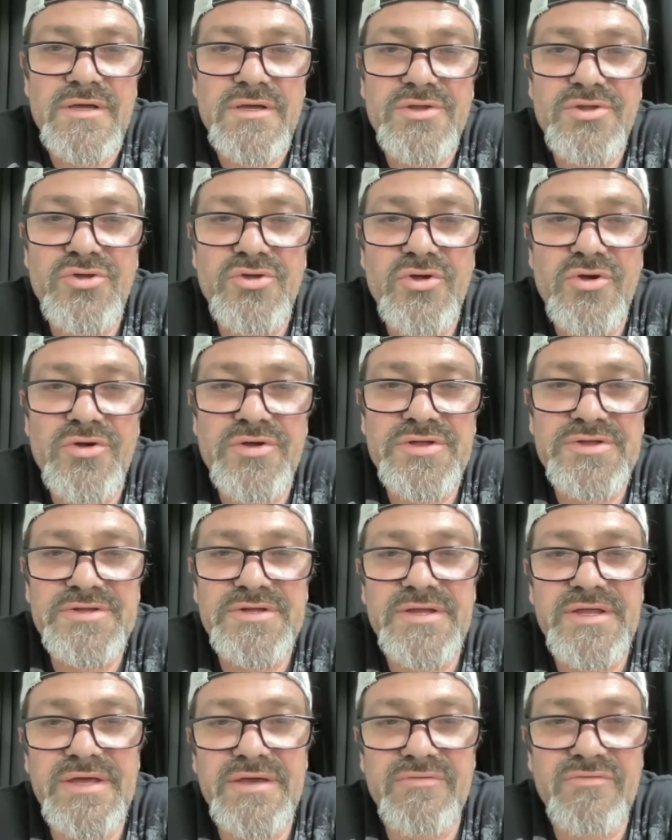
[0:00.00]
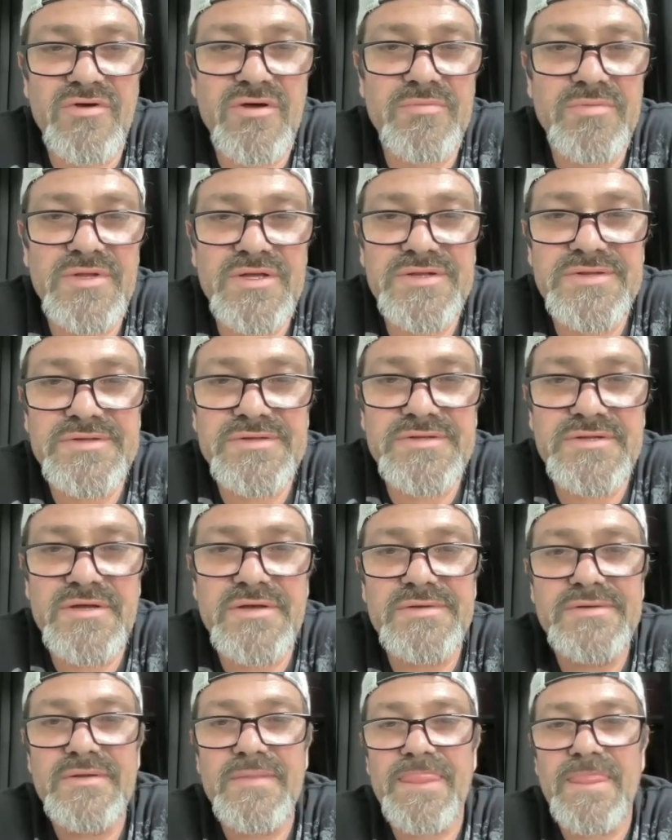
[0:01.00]
New York City, of all places,
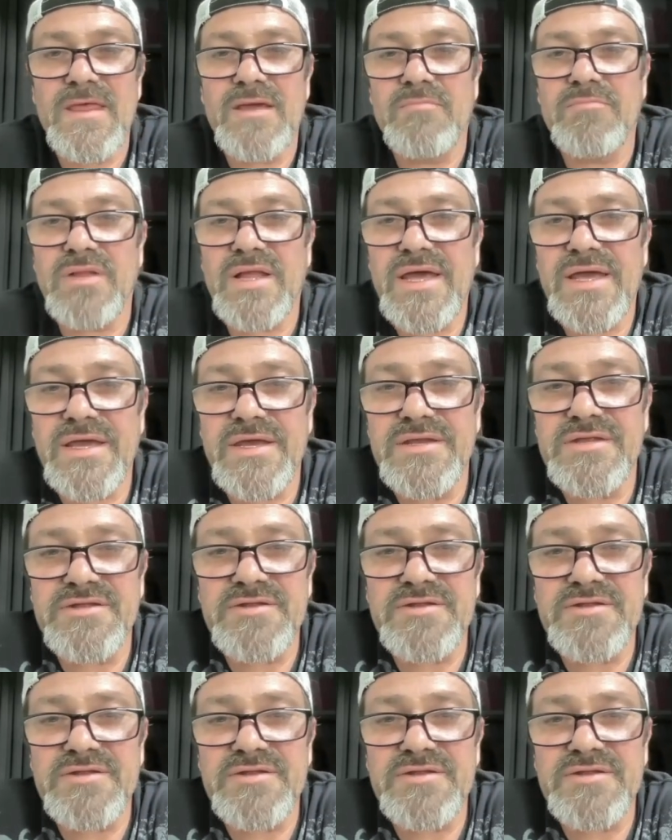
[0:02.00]
black and